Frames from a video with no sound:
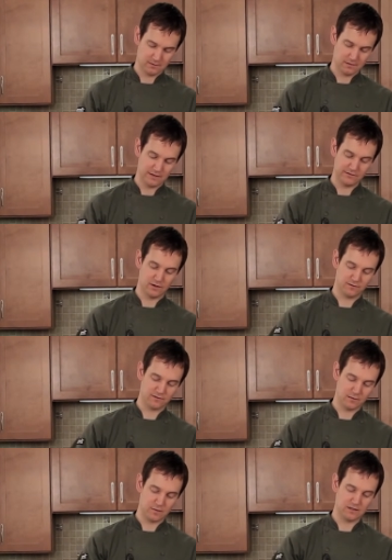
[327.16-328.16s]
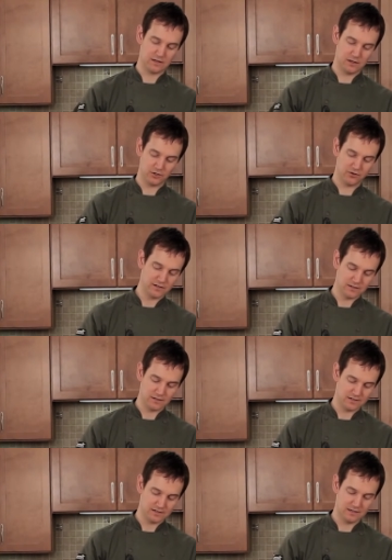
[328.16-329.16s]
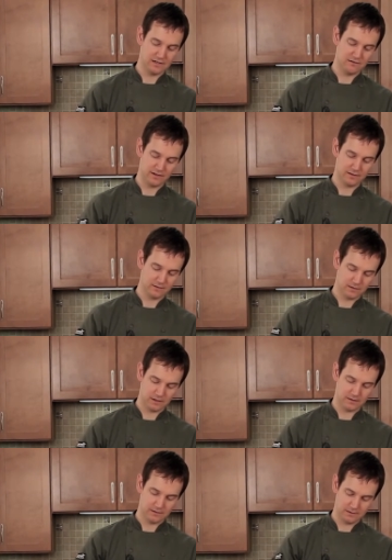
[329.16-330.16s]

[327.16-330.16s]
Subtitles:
Even after they've been dehydrated, they're still a living thing.